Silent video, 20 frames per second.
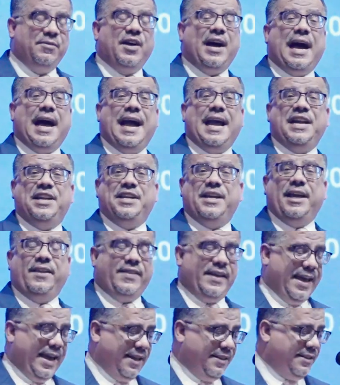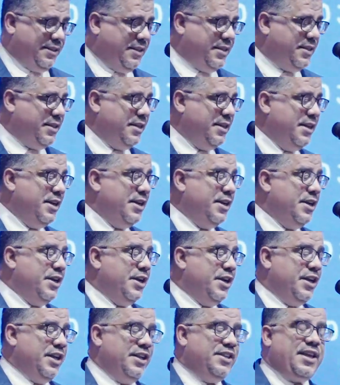the idea that
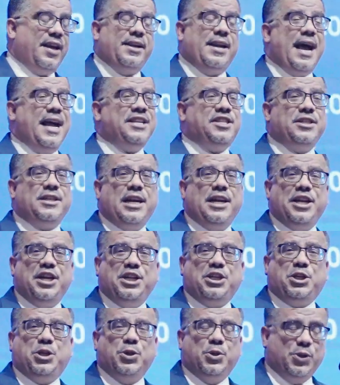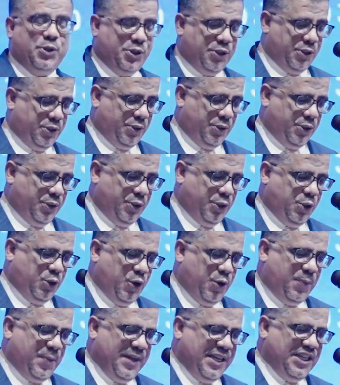international issues
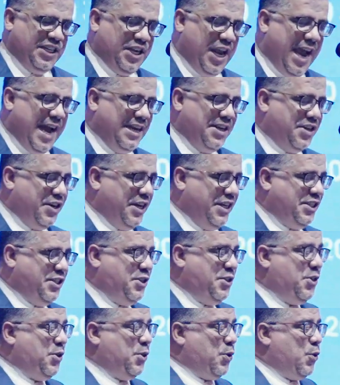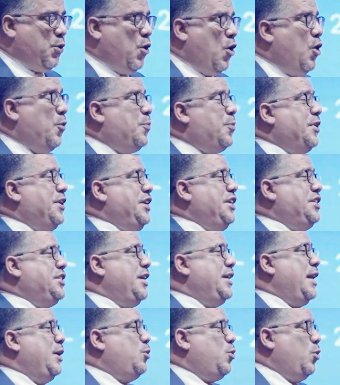should be addressed through cooperation and